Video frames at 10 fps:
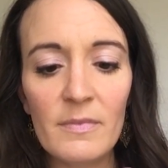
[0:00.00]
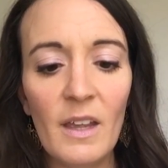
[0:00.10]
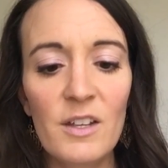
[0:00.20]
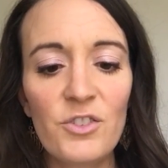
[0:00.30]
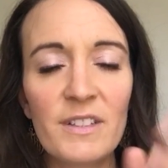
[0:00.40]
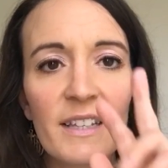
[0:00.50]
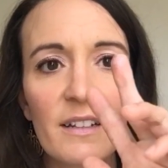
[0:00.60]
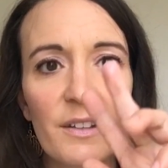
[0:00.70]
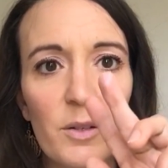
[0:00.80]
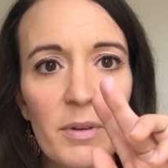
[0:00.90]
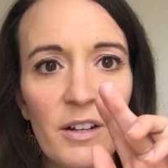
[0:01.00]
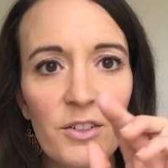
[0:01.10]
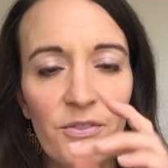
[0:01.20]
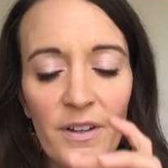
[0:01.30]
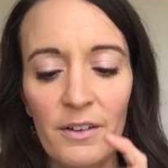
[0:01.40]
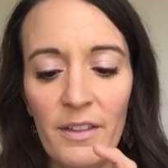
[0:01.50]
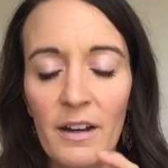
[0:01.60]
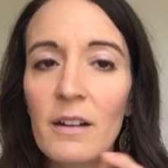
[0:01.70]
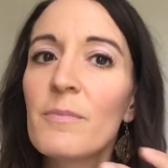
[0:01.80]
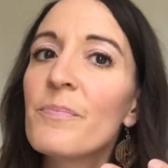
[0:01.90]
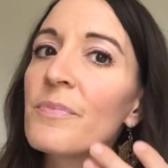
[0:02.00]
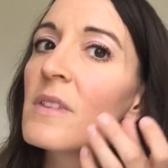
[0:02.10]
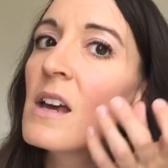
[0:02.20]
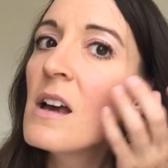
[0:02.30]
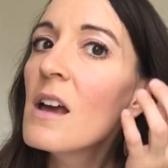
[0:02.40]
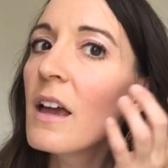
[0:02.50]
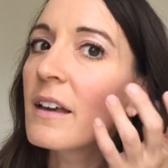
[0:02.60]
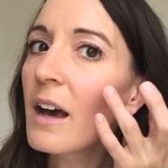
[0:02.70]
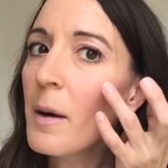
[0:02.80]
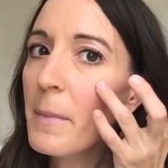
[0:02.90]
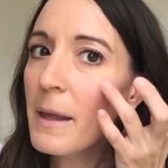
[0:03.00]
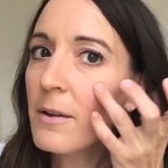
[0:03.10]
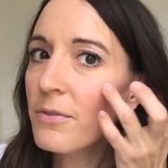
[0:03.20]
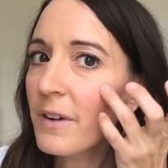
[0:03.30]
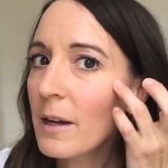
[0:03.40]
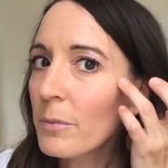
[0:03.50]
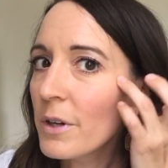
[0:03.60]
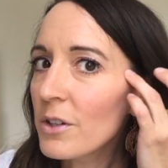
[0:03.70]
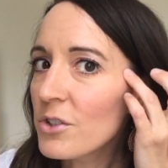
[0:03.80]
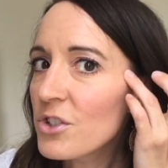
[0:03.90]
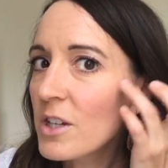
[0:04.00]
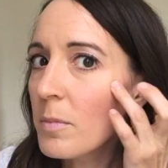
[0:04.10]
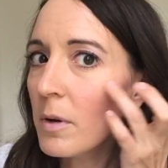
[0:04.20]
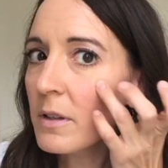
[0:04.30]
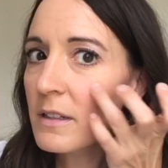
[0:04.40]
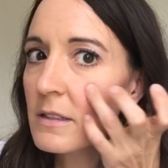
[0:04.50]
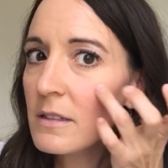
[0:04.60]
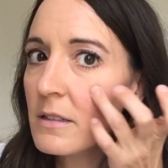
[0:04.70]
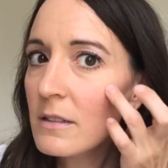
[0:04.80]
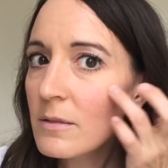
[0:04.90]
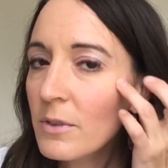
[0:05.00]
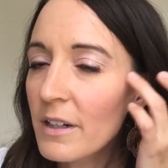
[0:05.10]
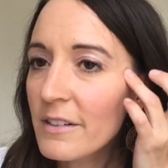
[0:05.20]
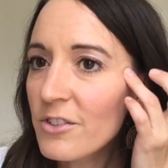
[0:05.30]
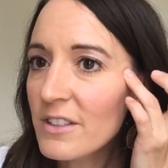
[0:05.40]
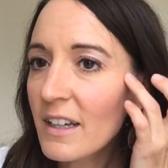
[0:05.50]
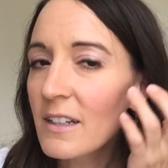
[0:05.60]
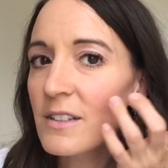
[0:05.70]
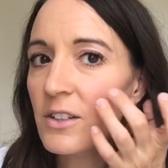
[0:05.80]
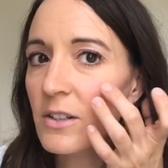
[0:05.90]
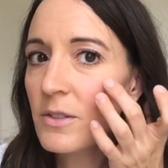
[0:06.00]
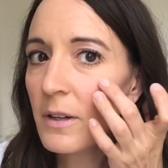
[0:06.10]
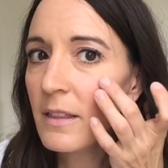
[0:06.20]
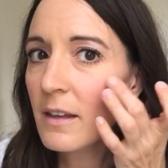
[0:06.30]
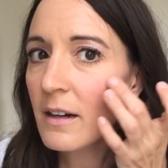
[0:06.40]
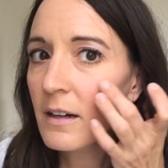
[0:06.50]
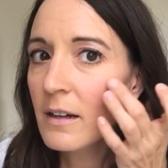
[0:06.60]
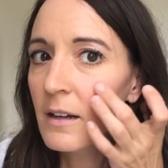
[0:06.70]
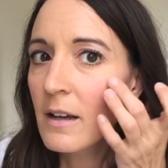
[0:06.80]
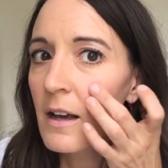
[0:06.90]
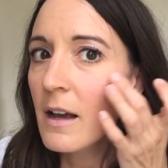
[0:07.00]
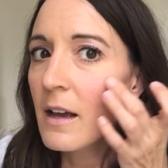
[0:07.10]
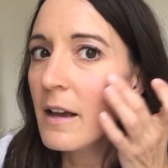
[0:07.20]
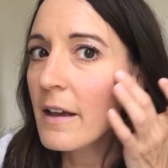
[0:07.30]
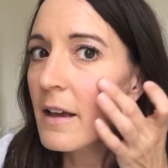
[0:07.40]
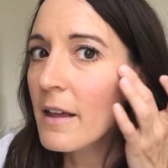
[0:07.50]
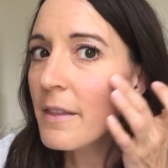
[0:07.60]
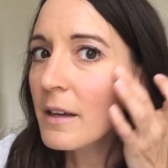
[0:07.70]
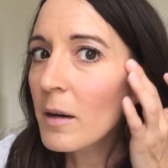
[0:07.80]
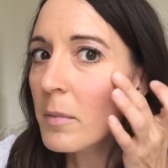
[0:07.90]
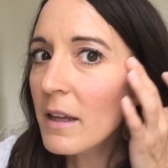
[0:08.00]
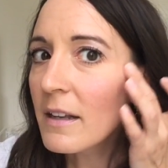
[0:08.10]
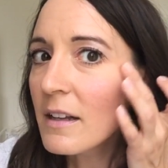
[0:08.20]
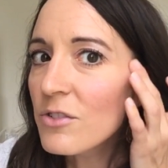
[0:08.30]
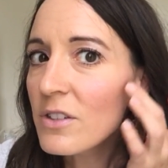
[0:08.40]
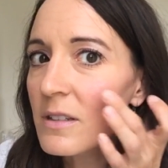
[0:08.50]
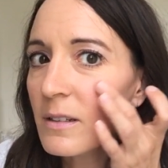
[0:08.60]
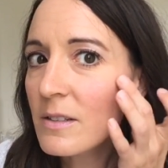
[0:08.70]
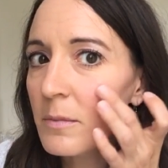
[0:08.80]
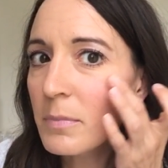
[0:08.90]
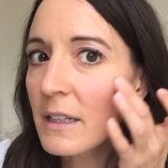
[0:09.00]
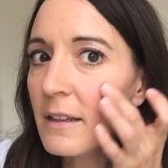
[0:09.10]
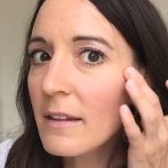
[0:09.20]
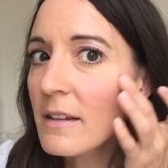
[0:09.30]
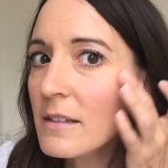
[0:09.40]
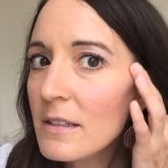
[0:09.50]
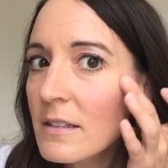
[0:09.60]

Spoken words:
and just get a little bit on your finger there and come in and find where your cheekbone is, where it just kind of starts right there. And then come in and just start to blend this